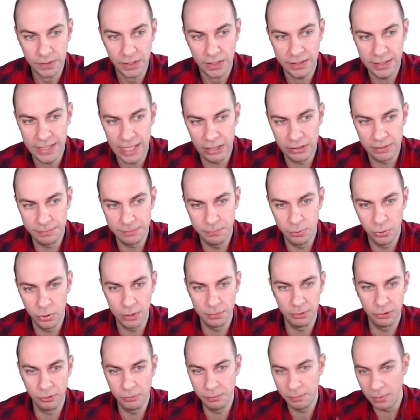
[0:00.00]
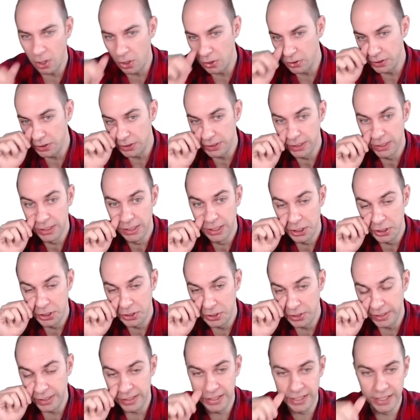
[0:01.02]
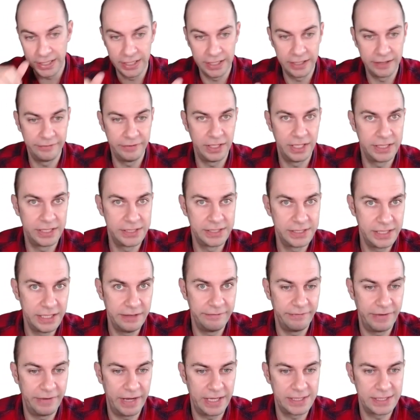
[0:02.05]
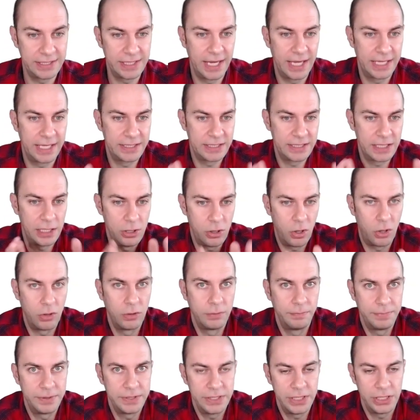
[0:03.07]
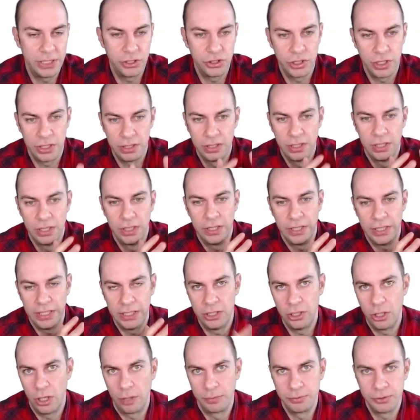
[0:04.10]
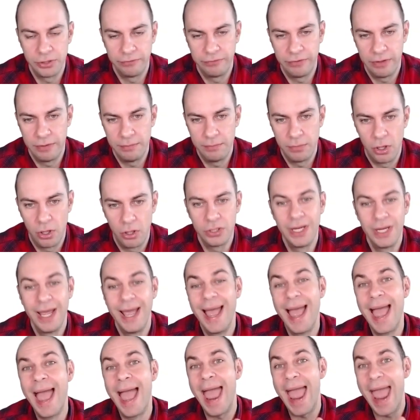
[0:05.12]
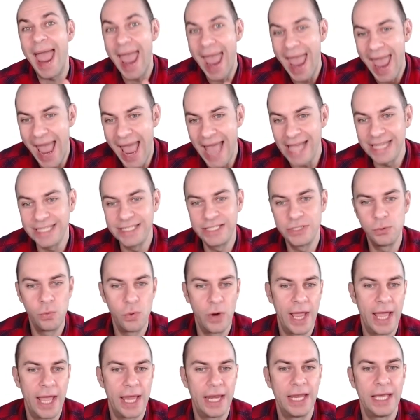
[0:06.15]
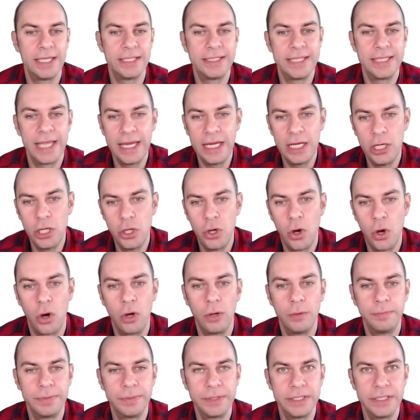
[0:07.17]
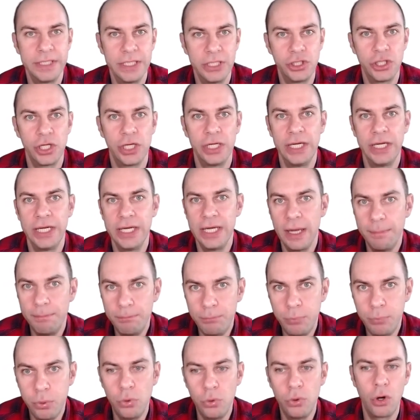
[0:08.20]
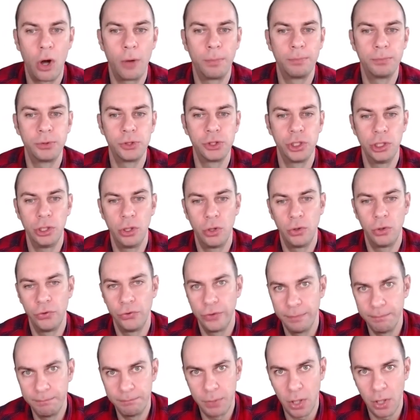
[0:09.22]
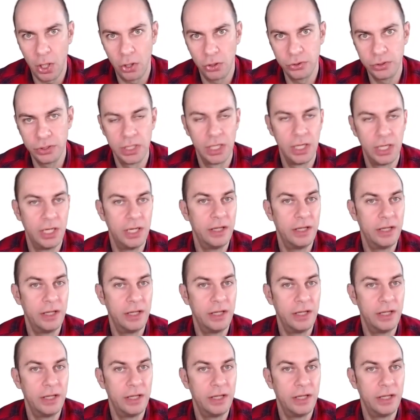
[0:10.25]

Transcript: Now the putable bond, you can think of it as the investor has a long position in the option-free bond as well as a long position in a put option on the bond.